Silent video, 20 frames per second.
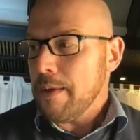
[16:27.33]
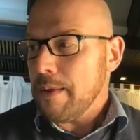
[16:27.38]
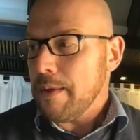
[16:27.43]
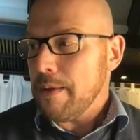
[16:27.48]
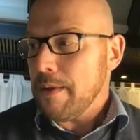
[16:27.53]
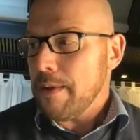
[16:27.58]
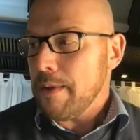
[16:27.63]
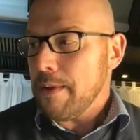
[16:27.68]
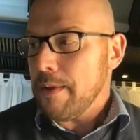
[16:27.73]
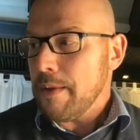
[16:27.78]

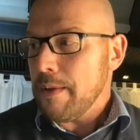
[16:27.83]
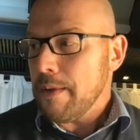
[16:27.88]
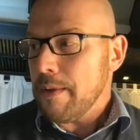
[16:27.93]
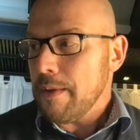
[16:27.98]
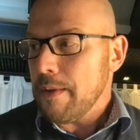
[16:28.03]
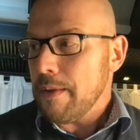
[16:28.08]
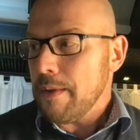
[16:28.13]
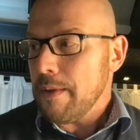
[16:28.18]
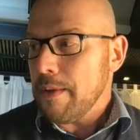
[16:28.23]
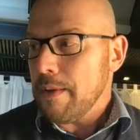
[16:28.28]
this was a
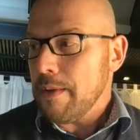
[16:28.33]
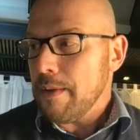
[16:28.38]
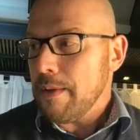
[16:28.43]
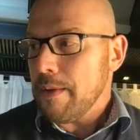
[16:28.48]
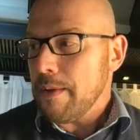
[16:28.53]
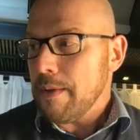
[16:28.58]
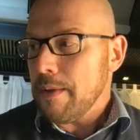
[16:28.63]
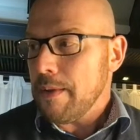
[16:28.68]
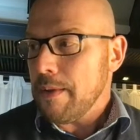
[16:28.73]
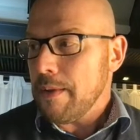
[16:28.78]
6-hour
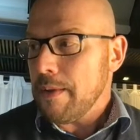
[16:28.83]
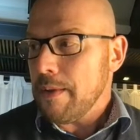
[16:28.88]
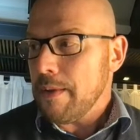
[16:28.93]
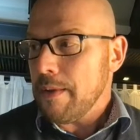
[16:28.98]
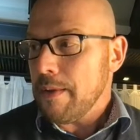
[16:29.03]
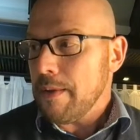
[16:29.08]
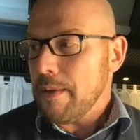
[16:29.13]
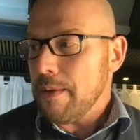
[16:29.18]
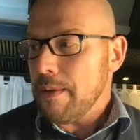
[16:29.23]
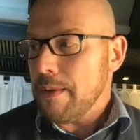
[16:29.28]
round of golf.
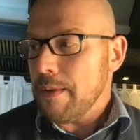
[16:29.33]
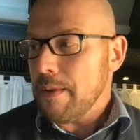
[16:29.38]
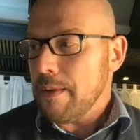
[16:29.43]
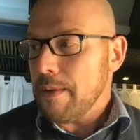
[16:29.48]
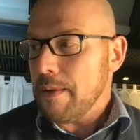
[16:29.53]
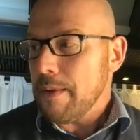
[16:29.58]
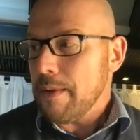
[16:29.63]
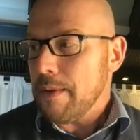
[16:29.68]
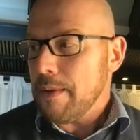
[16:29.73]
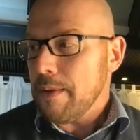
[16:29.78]
It felt
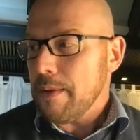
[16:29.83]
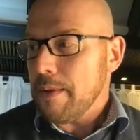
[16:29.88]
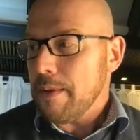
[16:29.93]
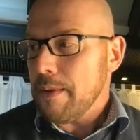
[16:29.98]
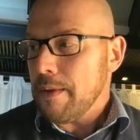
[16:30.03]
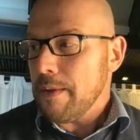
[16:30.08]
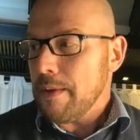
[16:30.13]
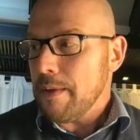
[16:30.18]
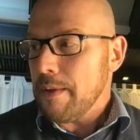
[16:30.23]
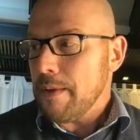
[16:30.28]
like 5
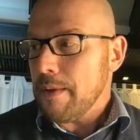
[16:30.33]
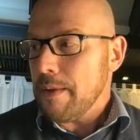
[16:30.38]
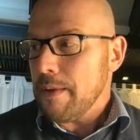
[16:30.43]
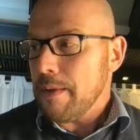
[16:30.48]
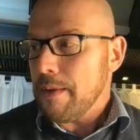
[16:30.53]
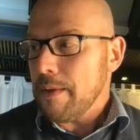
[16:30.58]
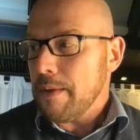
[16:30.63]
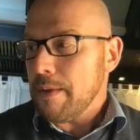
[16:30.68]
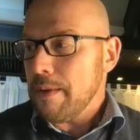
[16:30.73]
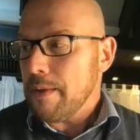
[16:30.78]
hours. Why have
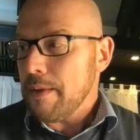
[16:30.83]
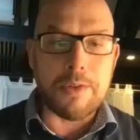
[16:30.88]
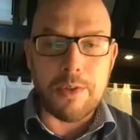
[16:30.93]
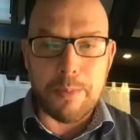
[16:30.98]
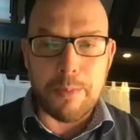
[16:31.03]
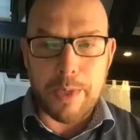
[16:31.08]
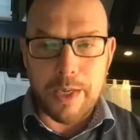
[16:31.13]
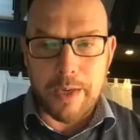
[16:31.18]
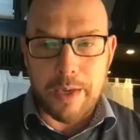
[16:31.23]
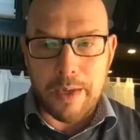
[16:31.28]
you done it to
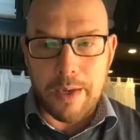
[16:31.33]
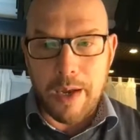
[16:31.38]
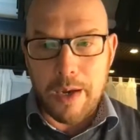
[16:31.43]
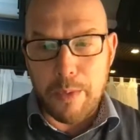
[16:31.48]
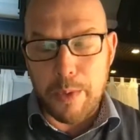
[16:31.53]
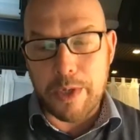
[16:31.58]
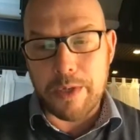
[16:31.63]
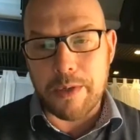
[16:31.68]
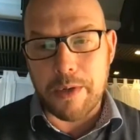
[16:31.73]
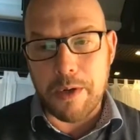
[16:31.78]
me again? I
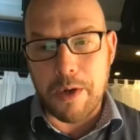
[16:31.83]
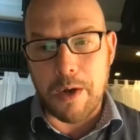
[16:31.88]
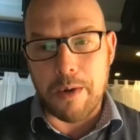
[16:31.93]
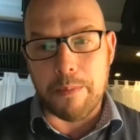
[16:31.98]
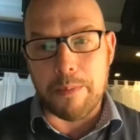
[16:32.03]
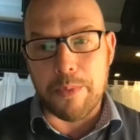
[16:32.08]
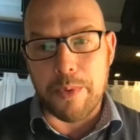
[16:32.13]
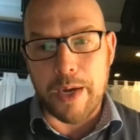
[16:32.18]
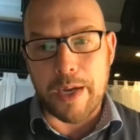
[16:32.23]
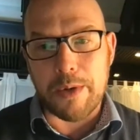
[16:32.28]
want to
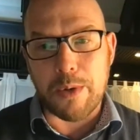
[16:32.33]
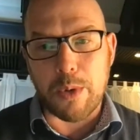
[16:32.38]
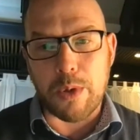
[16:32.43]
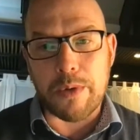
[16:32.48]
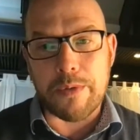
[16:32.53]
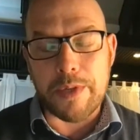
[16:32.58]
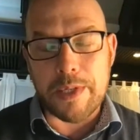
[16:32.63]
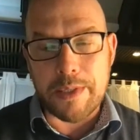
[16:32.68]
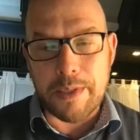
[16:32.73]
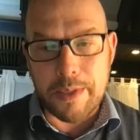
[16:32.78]
comp, right? All of
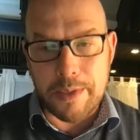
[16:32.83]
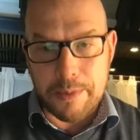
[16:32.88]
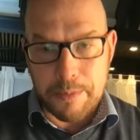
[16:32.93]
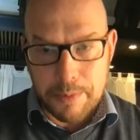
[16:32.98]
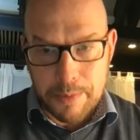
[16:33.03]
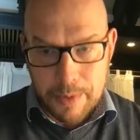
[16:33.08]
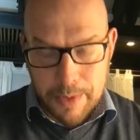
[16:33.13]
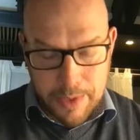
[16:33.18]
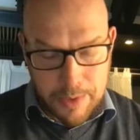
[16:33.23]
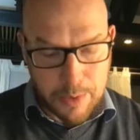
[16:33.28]
these things
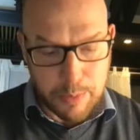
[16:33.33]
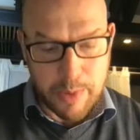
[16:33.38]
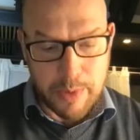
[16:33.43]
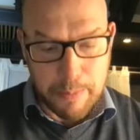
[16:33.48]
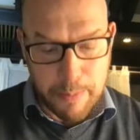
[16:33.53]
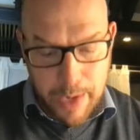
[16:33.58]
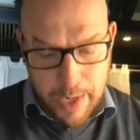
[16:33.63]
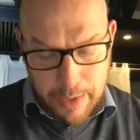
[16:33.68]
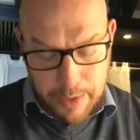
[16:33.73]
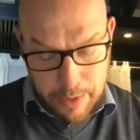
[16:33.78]
need to be
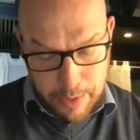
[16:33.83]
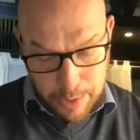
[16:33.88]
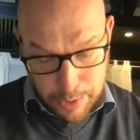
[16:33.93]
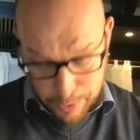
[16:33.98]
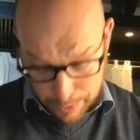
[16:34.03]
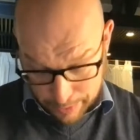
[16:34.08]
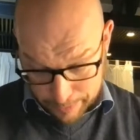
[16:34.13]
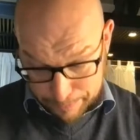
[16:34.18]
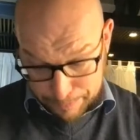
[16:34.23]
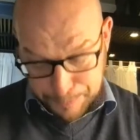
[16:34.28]

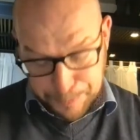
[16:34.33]
managed.